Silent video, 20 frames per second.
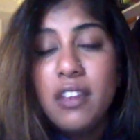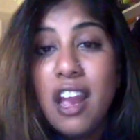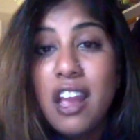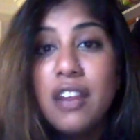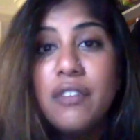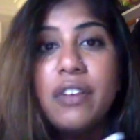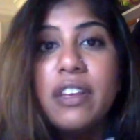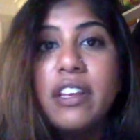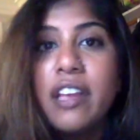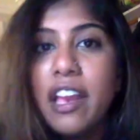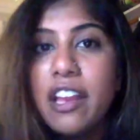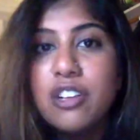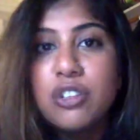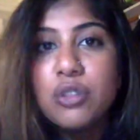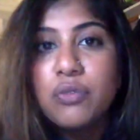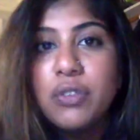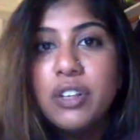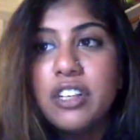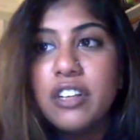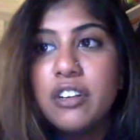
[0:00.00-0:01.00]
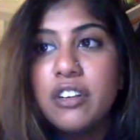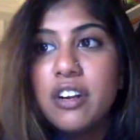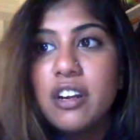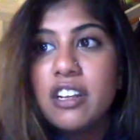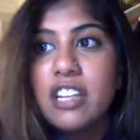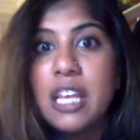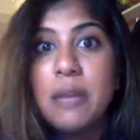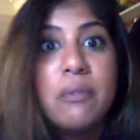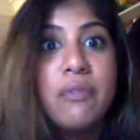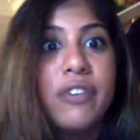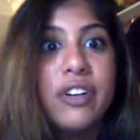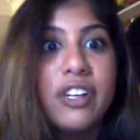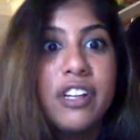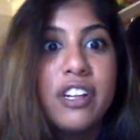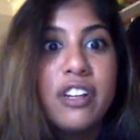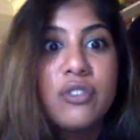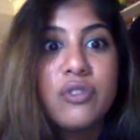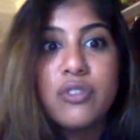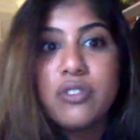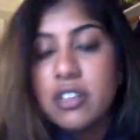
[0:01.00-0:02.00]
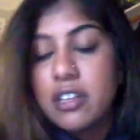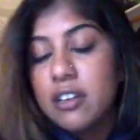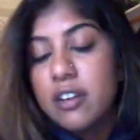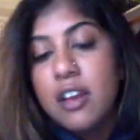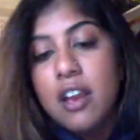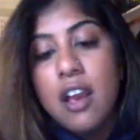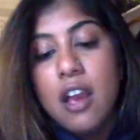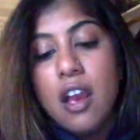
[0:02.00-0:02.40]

kind of engage the reader and keep them very interested.